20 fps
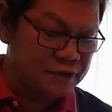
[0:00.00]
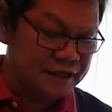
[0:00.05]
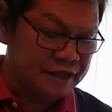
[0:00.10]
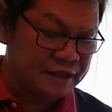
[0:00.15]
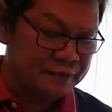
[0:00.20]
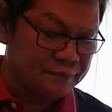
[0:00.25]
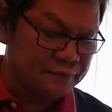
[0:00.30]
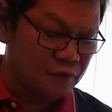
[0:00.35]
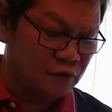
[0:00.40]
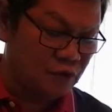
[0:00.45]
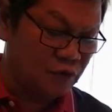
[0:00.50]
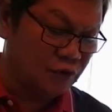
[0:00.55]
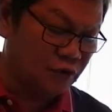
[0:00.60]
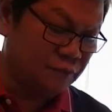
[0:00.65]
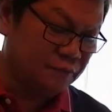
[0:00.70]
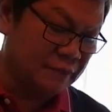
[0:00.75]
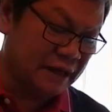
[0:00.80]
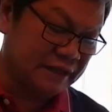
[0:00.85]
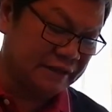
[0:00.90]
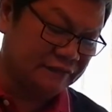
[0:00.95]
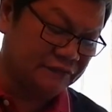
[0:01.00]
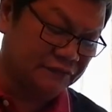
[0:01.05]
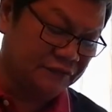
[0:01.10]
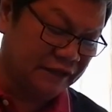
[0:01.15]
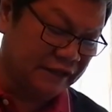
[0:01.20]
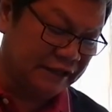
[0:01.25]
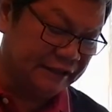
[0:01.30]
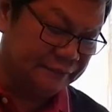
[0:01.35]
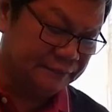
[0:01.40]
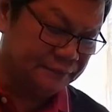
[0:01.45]
him all might
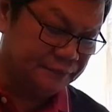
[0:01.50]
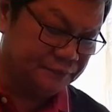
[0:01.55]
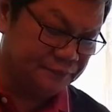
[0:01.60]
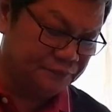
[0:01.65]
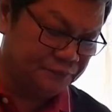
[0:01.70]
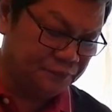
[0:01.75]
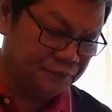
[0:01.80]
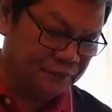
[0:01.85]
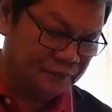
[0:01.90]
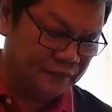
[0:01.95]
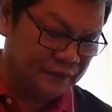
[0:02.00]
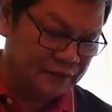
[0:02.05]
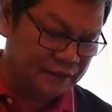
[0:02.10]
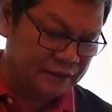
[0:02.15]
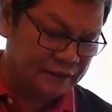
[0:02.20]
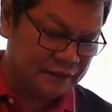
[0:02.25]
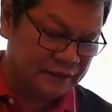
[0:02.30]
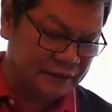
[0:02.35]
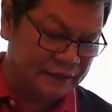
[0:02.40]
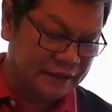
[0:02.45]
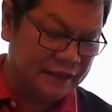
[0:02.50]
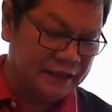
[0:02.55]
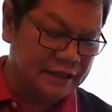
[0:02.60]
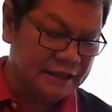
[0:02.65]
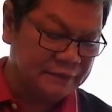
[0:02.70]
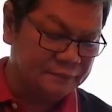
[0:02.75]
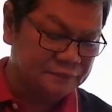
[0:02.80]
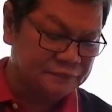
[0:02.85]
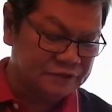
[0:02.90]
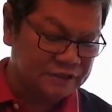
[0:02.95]
believe. He
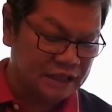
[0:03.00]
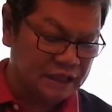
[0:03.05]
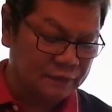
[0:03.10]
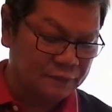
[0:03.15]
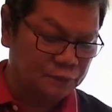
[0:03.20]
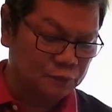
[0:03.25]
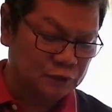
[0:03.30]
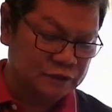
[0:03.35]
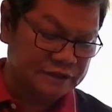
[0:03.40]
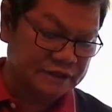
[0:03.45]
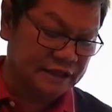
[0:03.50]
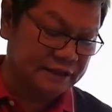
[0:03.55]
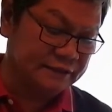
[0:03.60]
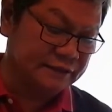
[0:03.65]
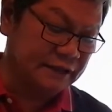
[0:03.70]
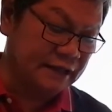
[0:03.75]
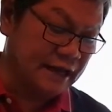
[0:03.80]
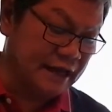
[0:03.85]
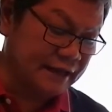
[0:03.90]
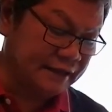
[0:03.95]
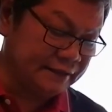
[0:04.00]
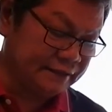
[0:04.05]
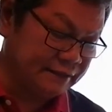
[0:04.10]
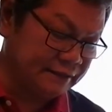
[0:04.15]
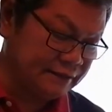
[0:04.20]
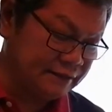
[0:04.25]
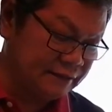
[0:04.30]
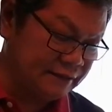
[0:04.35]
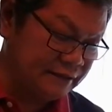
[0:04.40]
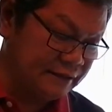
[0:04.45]
himself was not the light.
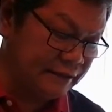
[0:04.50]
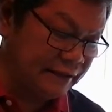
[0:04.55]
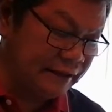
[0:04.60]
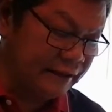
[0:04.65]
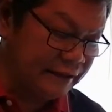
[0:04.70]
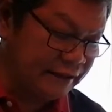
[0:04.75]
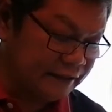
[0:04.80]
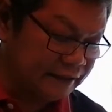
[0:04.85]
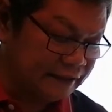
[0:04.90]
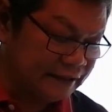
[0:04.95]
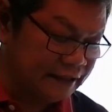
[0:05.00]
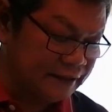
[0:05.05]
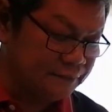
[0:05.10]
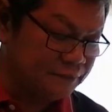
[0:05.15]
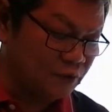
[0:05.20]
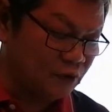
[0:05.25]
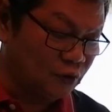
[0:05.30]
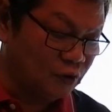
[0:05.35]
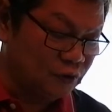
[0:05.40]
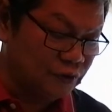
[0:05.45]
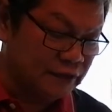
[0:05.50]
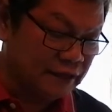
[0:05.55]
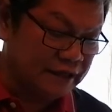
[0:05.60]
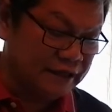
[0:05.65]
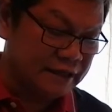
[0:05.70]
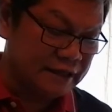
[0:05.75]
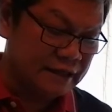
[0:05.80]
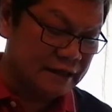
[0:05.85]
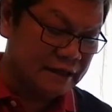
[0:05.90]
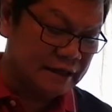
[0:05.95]
He came
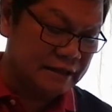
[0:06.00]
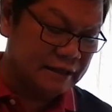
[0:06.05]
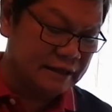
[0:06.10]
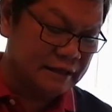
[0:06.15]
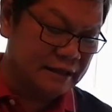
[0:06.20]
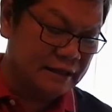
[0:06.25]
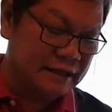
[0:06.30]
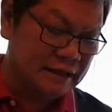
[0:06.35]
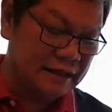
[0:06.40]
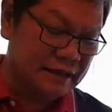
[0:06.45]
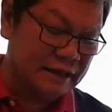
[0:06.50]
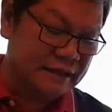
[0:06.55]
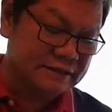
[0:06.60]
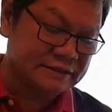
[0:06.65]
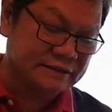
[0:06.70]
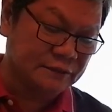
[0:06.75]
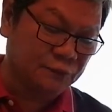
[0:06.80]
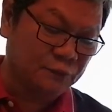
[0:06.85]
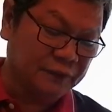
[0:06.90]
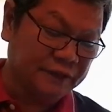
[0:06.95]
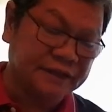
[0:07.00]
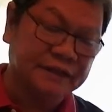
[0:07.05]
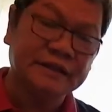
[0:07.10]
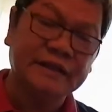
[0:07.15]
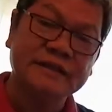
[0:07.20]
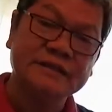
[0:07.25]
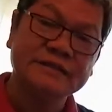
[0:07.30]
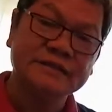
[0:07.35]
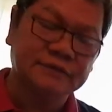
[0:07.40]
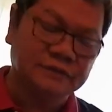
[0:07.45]
only as a
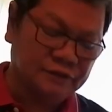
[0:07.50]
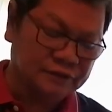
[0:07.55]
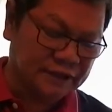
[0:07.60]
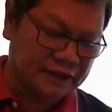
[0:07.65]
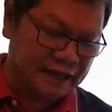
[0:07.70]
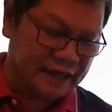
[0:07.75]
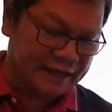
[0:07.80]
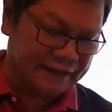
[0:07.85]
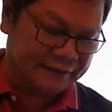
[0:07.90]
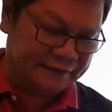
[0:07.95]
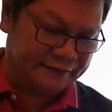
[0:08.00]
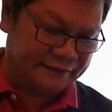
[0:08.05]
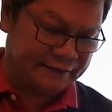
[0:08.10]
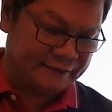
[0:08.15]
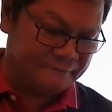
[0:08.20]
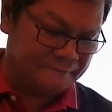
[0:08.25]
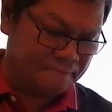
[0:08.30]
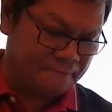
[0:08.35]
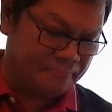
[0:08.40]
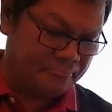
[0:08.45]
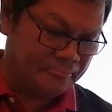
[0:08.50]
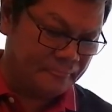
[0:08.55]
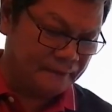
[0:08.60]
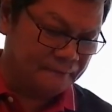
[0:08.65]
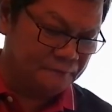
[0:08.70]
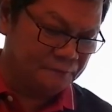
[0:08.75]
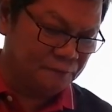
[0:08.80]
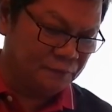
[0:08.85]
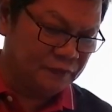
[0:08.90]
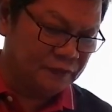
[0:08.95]
witness to the light.
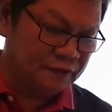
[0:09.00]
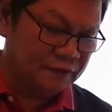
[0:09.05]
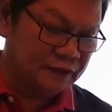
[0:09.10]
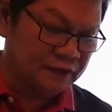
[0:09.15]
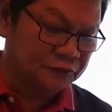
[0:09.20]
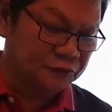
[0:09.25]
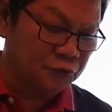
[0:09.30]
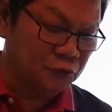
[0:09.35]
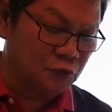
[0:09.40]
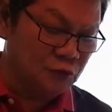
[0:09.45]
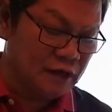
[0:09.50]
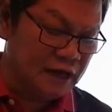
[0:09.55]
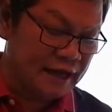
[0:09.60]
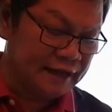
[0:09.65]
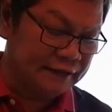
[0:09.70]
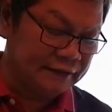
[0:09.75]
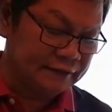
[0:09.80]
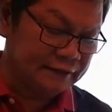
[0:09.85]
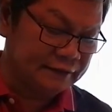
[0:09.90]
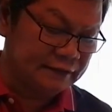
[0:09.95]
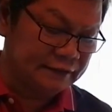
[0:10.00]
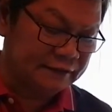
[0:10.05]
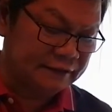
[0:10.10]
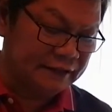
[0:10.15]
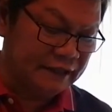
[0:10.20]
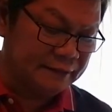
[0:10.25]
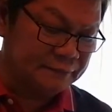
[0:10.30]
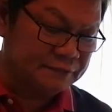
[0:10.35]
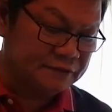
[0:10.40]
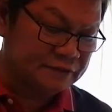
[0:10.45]
The true light that
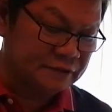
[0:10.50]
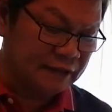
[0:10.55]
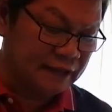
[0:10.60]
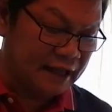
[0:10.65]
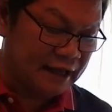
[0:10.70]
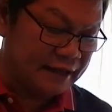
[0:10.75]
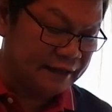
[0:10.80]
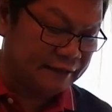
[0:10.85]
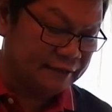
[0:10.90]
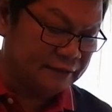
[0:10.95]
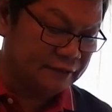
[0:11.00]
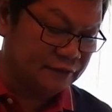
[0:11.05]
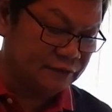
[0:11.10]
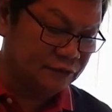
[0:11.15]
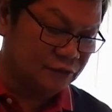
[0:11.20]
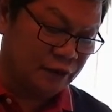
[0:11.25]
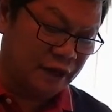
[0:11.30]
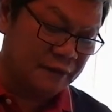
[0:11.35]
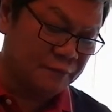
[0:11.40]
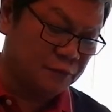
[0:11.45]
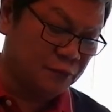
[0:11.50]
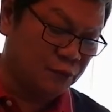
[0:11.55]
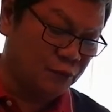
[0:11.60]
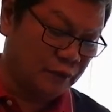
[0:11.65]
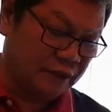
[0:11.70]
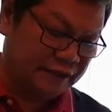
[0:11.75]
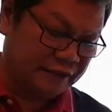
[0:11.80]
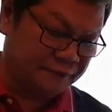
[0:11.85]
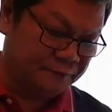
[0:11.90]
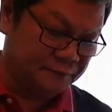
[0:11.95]
gives light to
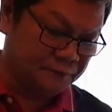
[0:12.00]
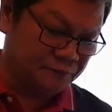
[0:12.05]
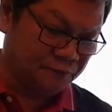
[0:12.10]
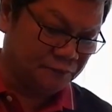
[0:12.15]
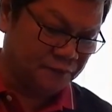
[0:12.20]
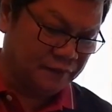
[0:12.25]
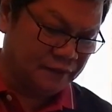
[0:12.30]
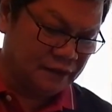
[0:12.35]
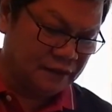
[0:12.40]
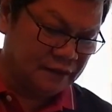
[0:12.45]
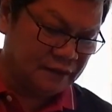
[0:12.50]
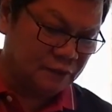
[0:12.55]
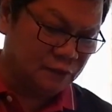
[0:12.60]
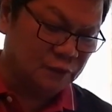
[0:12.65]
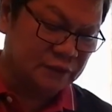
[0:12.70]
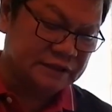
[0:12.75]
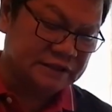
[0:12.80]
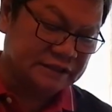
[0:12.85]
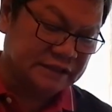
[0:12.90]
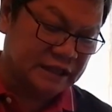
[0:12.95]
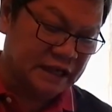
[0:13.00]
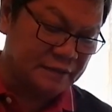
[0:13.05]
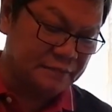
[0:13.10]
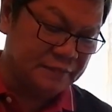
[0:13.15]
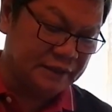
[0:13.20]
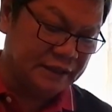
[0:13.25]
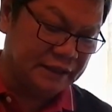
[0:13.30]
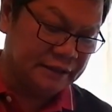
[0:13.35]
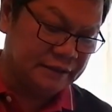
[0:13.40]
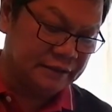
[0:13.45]
everyone was
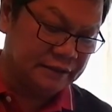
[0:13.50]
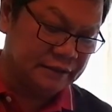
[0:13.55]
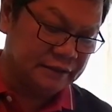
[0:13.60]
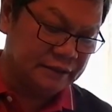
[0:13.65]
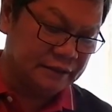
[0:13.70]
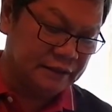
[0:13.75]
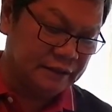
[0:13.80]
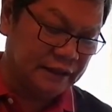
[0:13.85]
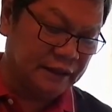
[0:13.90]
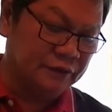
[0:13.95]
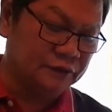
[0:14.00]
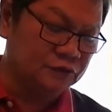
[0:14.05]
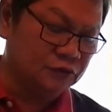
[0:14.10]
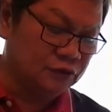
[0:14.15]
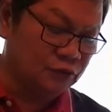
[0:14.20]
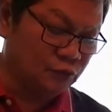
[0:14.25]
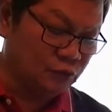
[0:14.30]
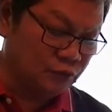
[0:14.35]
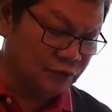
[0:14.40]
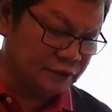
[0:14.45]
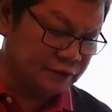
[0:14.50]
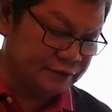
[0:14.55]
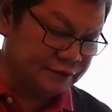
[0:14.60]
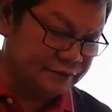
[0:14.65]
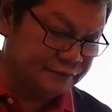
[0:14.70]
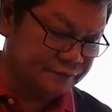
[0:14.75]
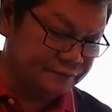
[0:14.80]
coming into the world.